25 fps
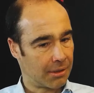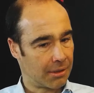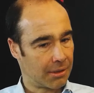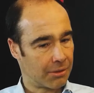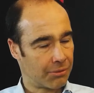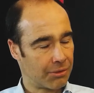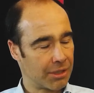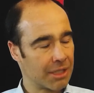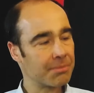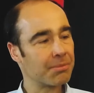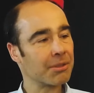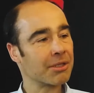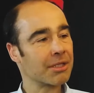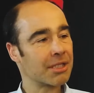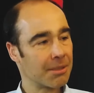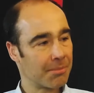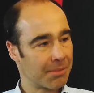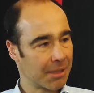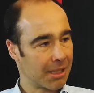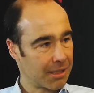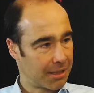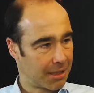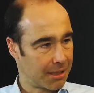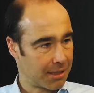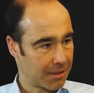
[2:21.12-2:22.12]
the
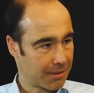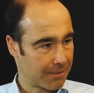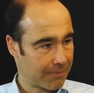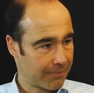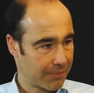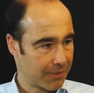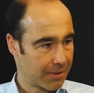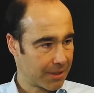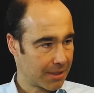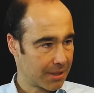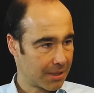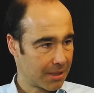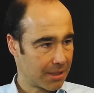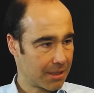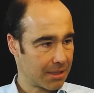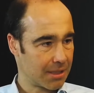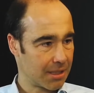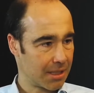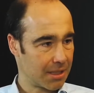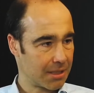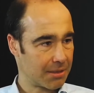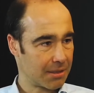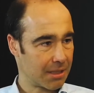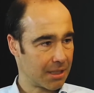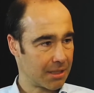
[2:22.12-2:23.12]
responsibility
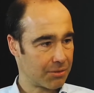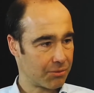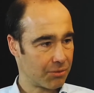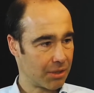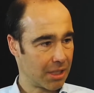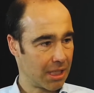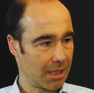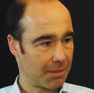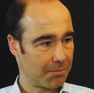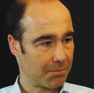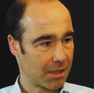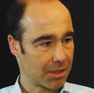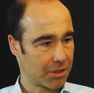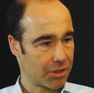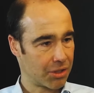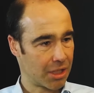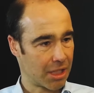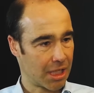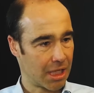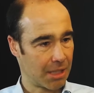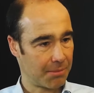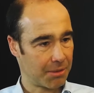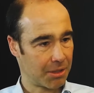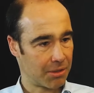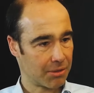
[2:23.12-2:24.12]
is really much
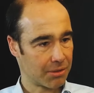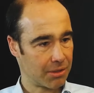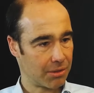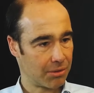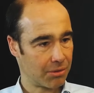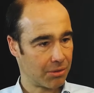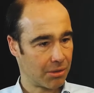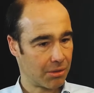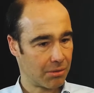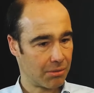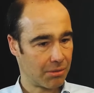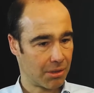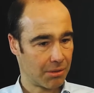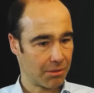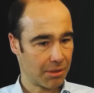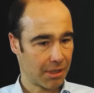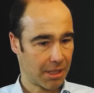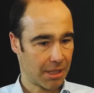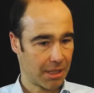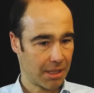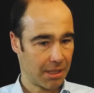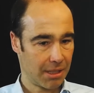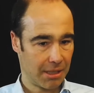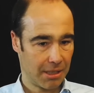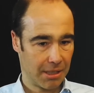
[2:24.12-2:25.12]
higher because
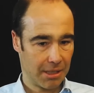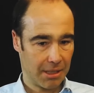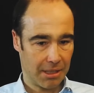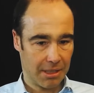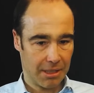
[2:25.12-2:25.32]
okay,